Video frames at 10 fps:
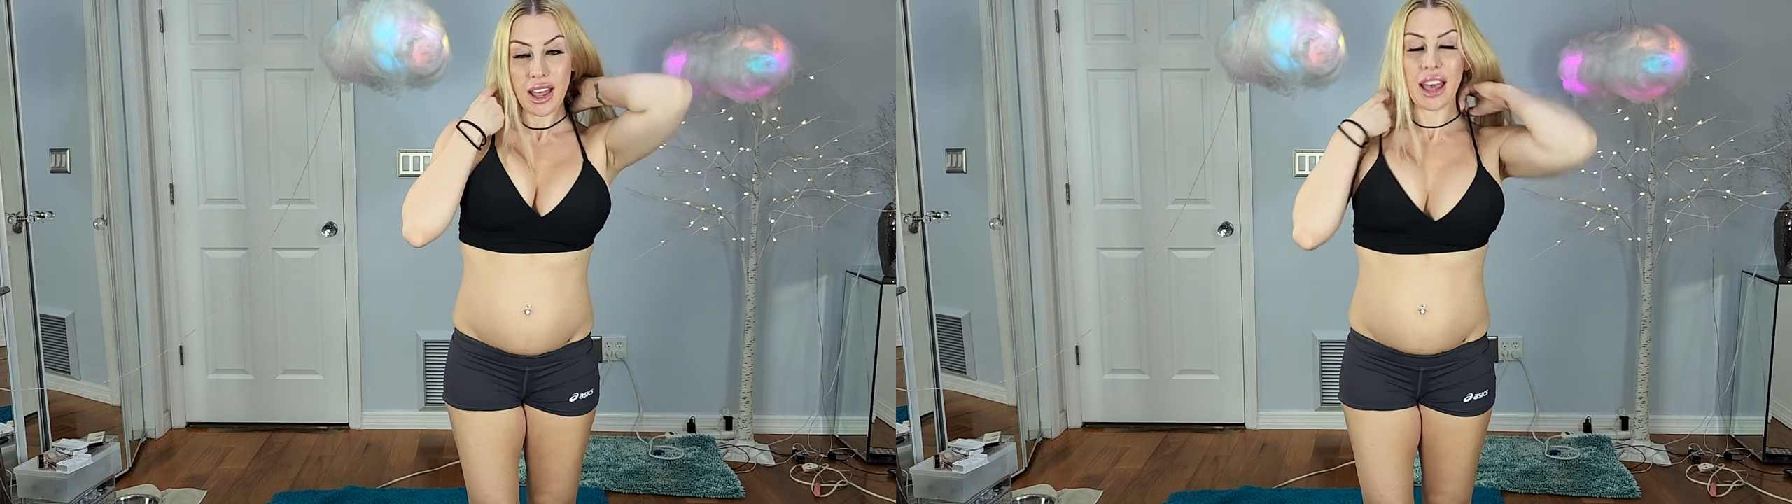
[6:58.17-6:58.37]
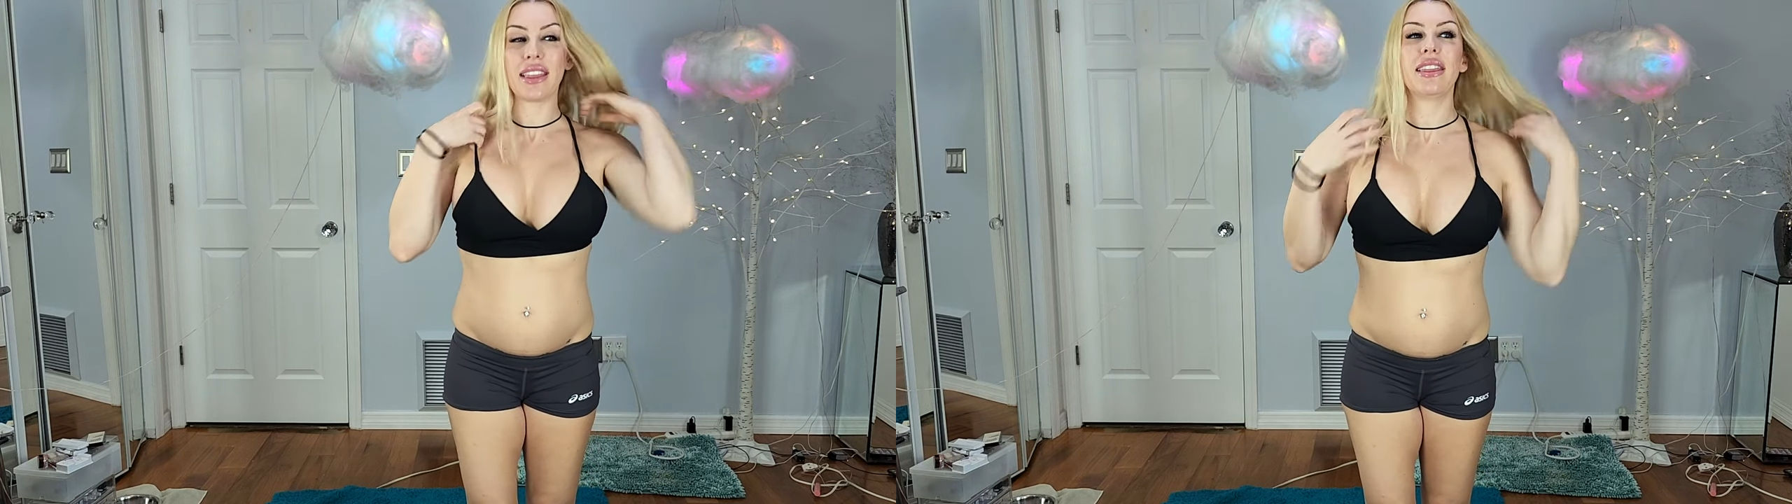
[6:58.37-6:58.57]

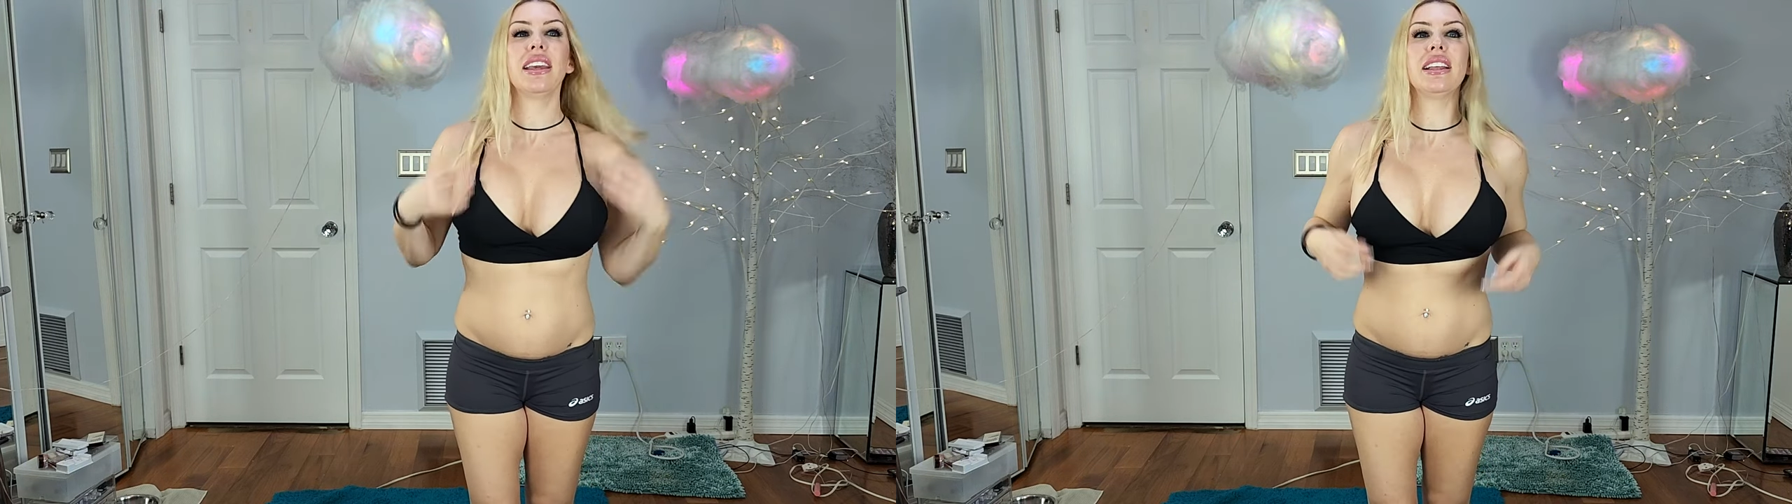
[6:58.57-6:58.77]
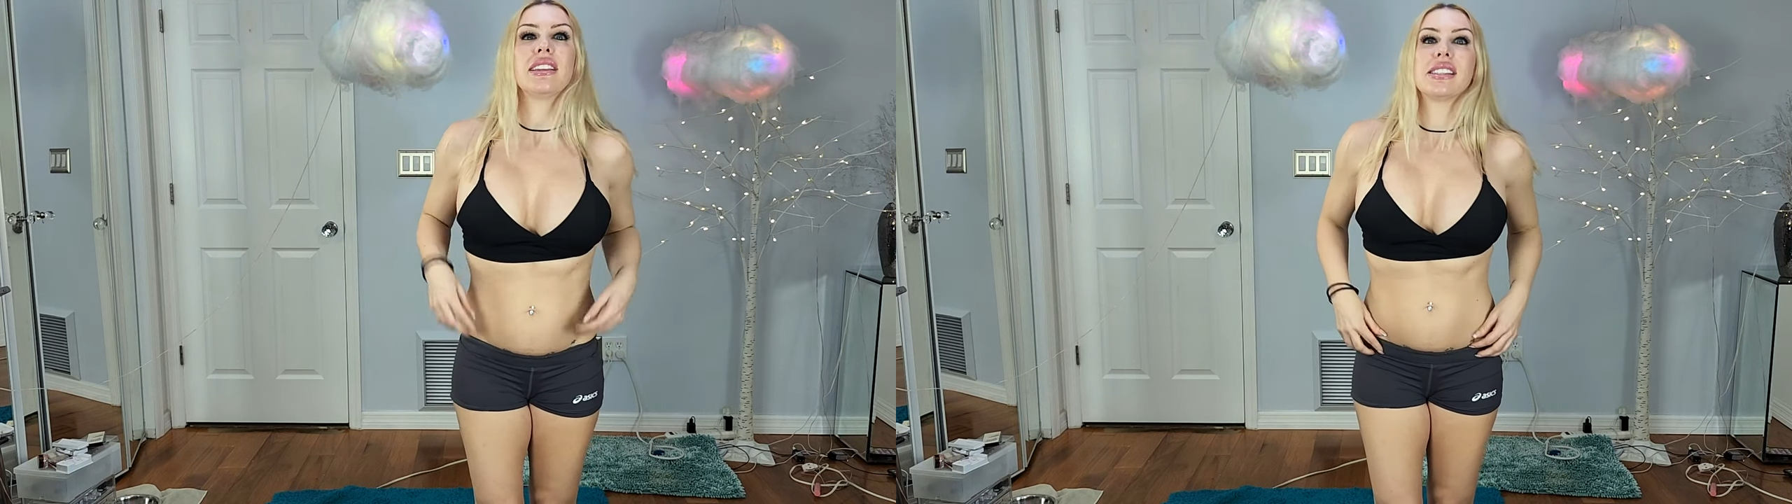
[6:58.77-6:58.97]
I
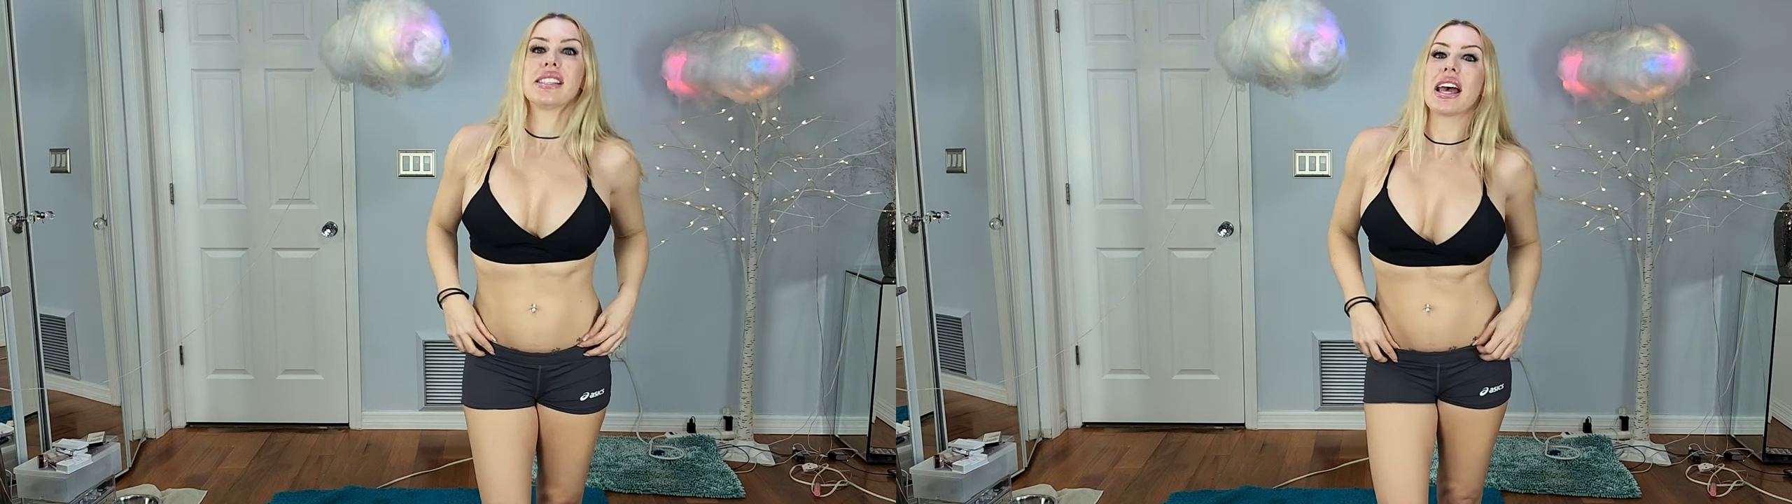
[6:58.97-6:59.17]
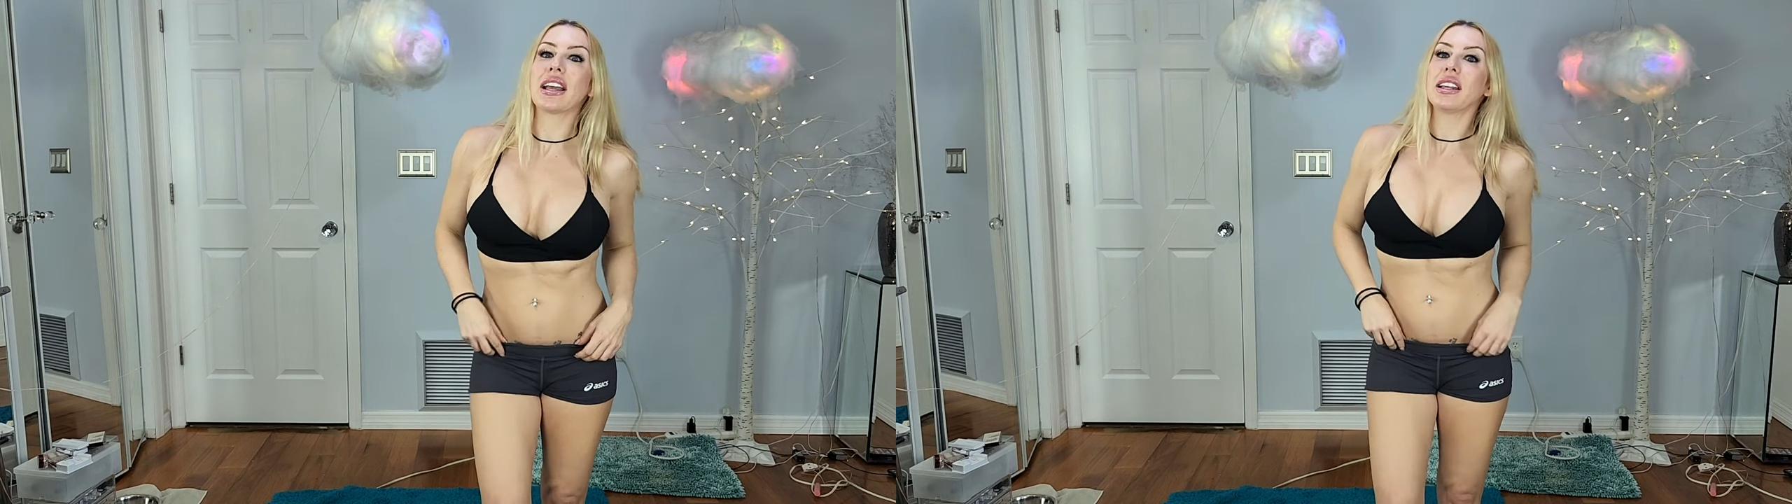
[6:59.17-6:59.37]
think this
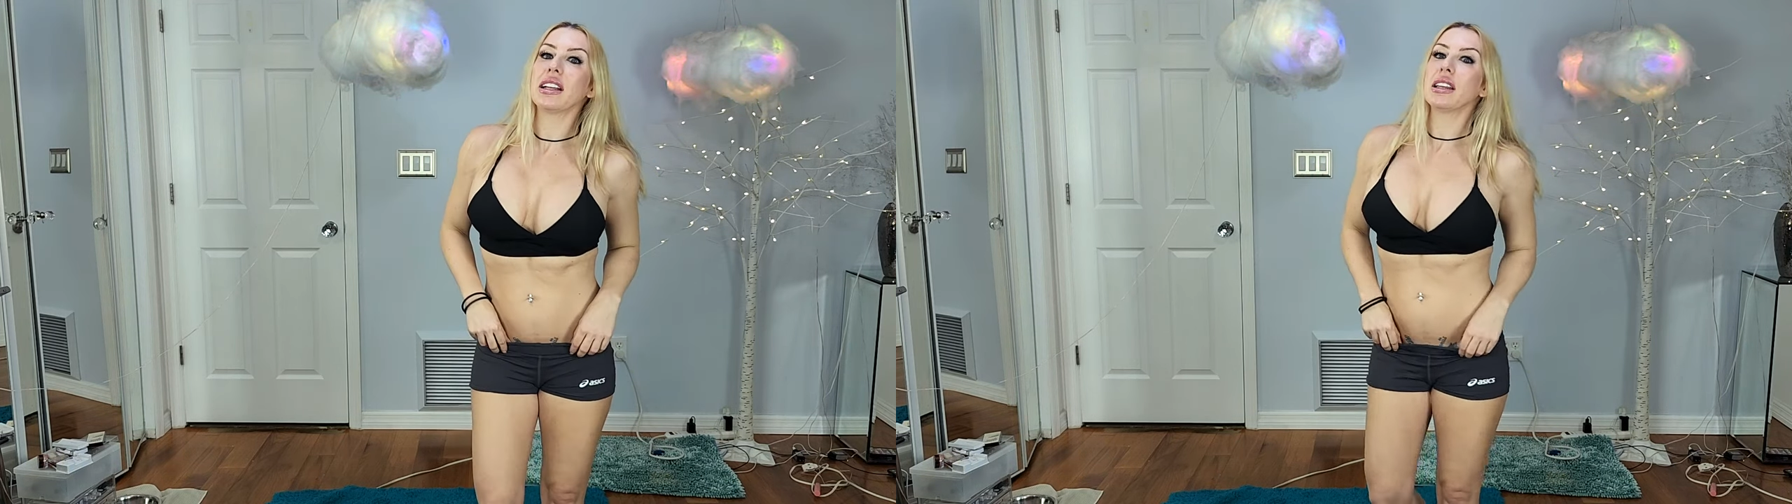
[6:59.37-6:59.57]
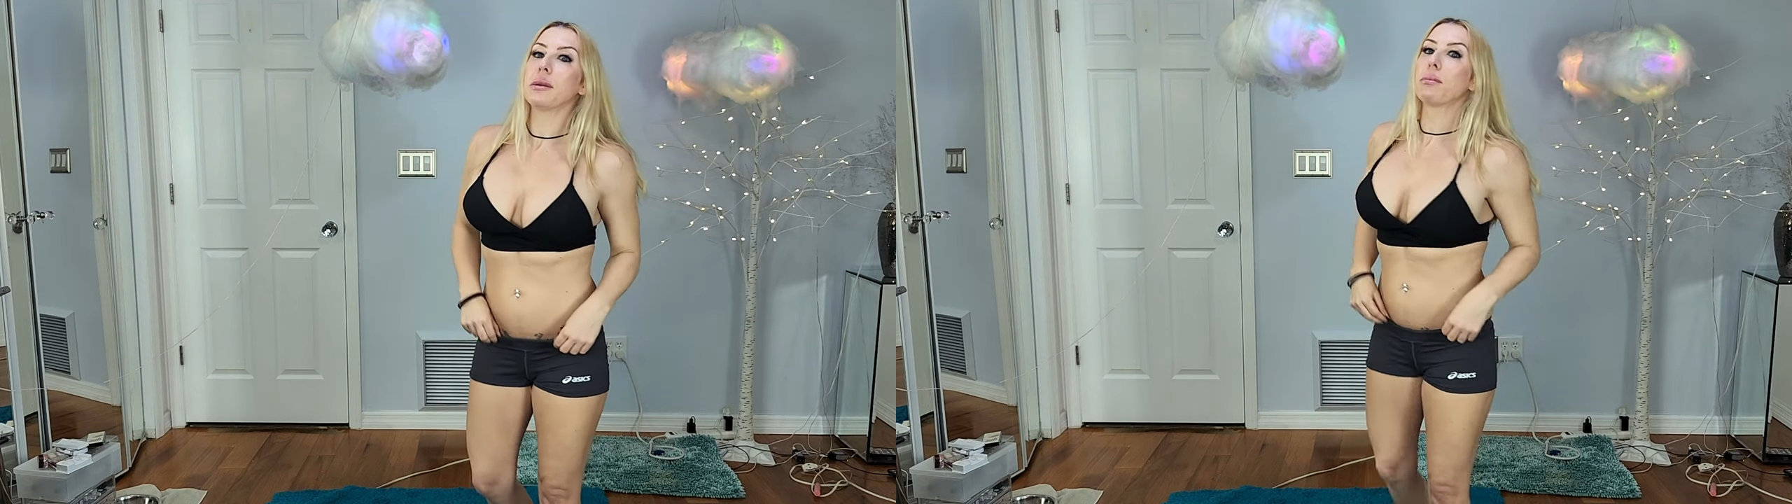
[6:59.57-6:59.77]

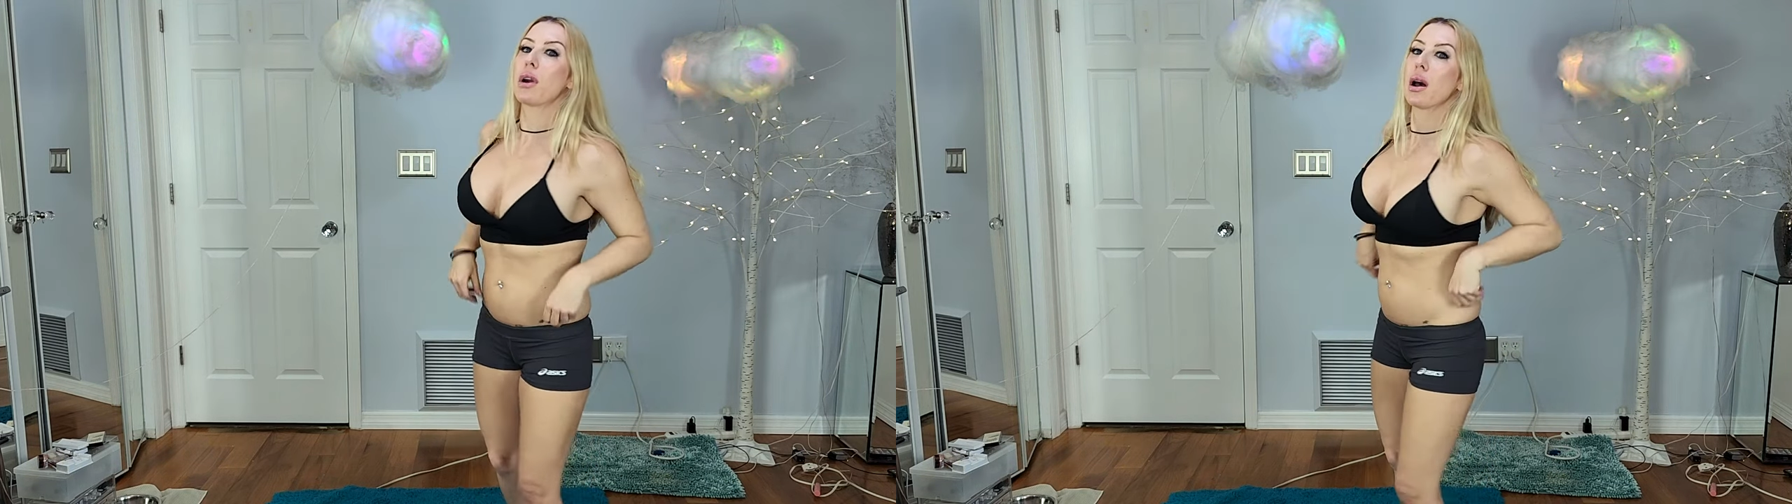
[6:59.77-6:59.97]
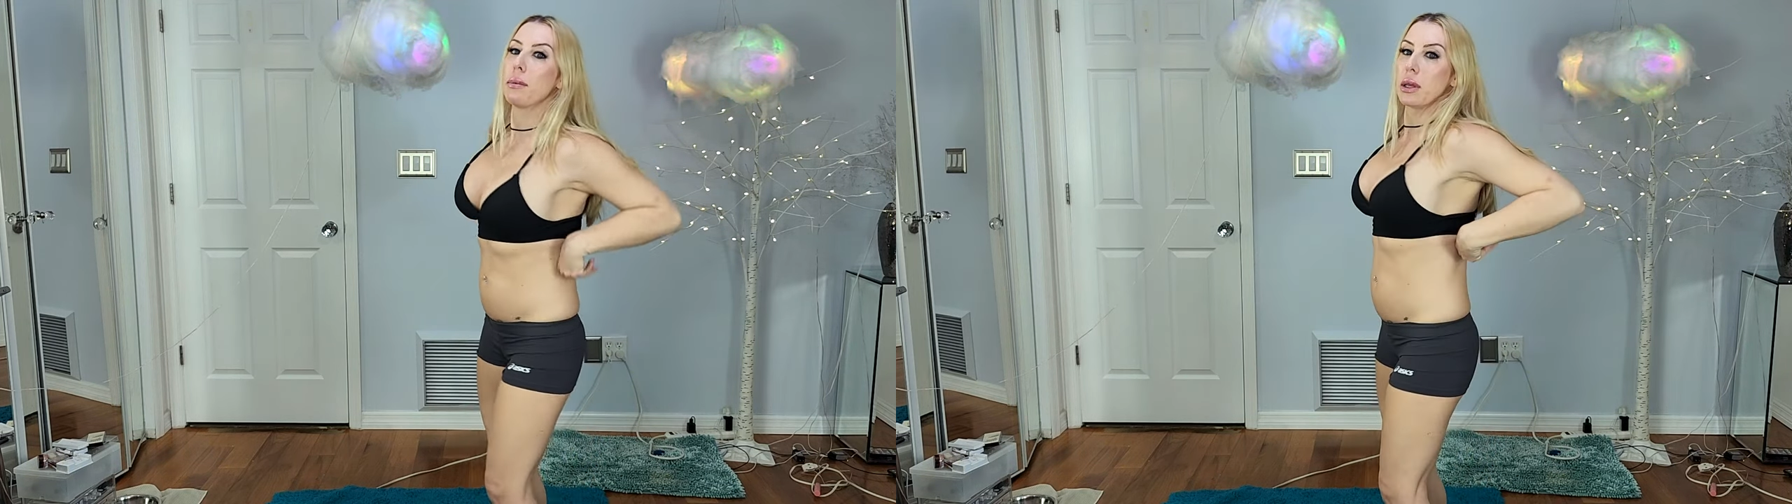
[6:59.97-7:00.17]
technically
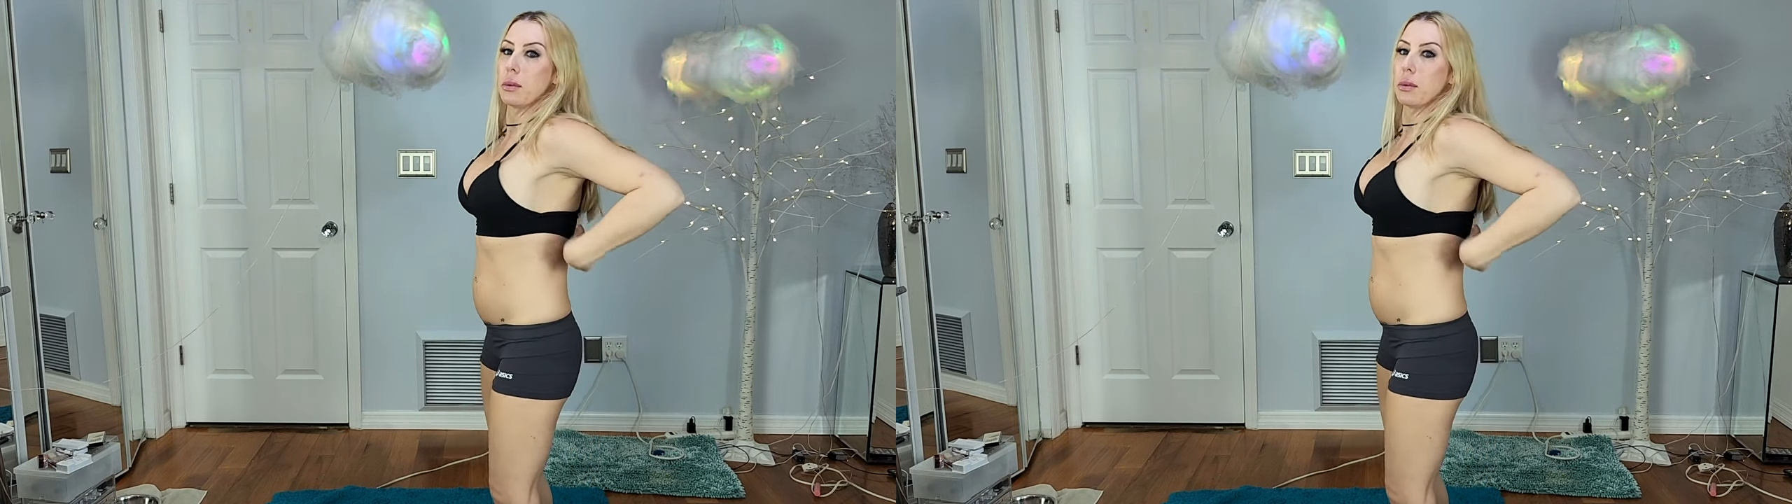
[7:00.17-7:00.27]
probably